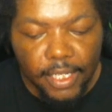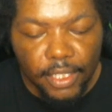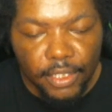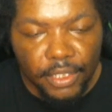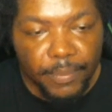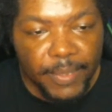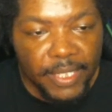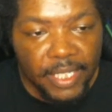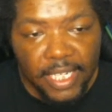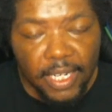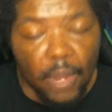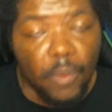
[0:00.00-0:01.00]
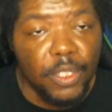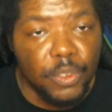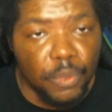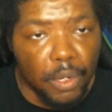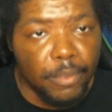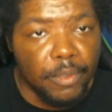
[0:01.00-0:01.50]
you be not only
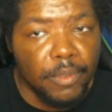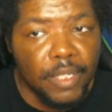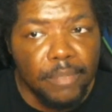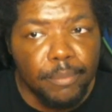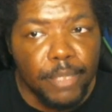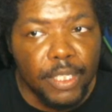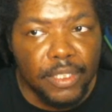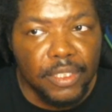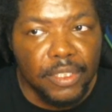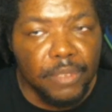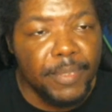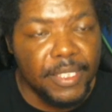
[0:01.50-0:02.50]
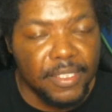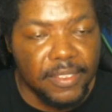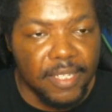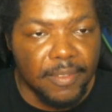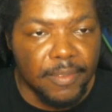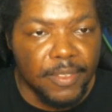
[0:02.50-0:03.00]
normal, but you be
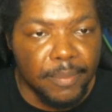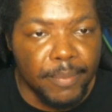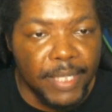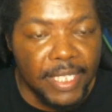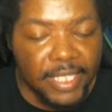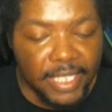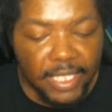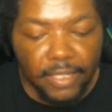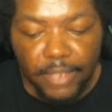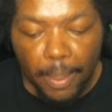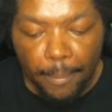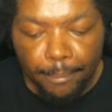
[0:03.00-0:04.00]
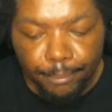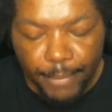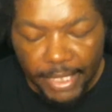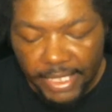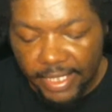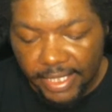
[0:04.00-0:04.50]
susceptible to be killed
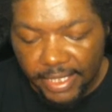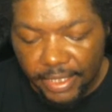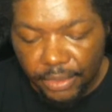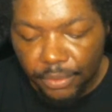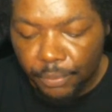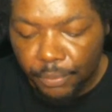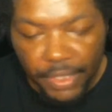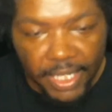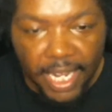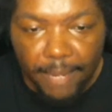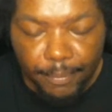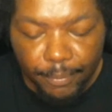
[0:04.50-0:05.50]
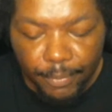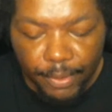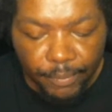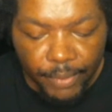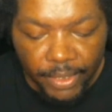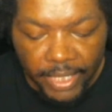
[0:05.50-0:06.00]
immediately. You will not
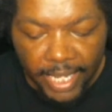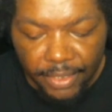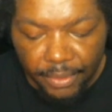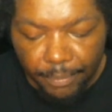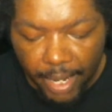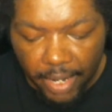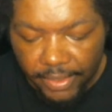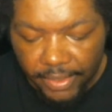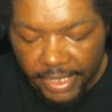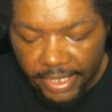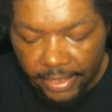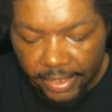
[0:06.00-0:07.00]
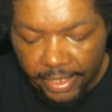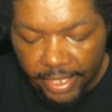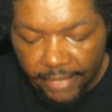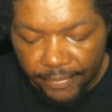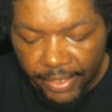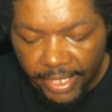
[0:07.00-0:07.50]
regain your powers again
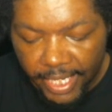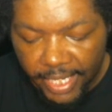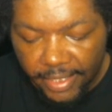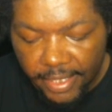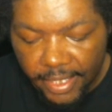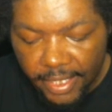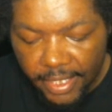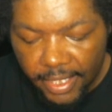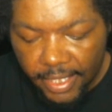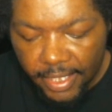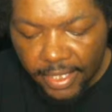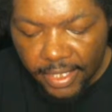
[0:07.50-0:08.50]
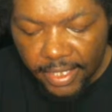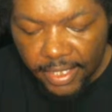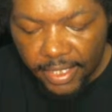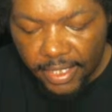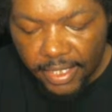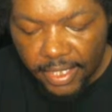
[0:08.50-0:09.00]
ever again.
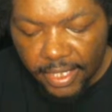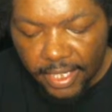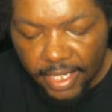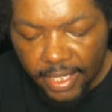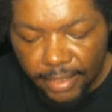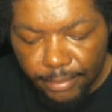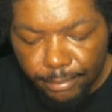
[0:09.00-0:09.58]
Uh,